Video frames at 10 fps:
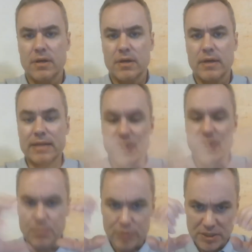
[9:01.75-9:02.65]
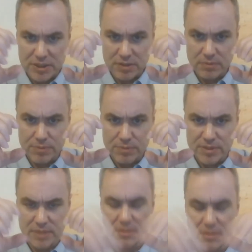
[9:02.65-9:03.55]
uh, and compression
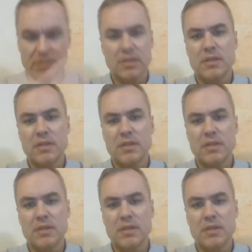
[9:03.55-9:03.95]
percentage,